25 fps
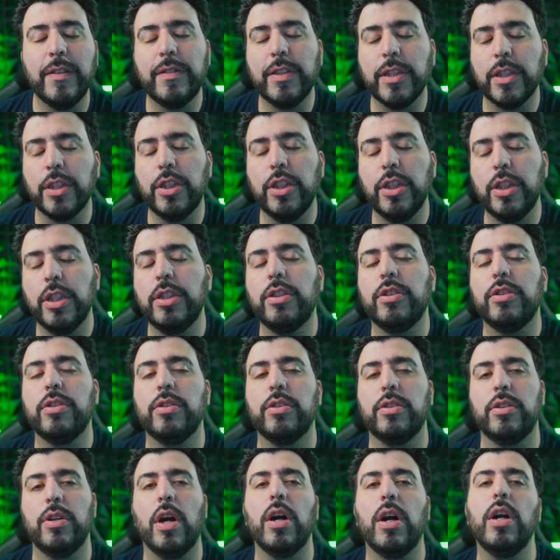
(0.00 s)
a good
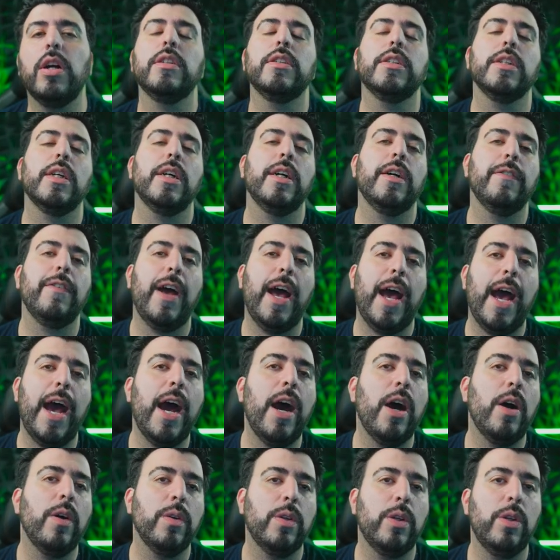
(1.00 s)
start of
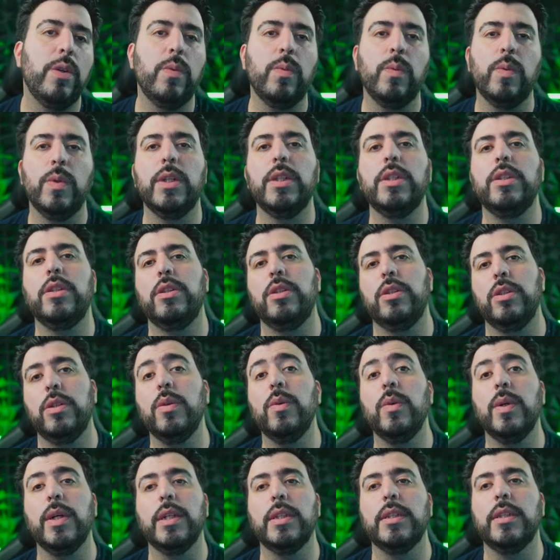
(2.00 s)
how you would
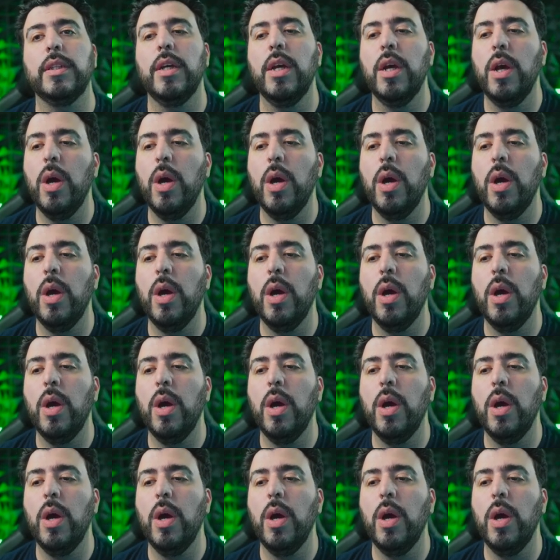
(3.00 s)
do it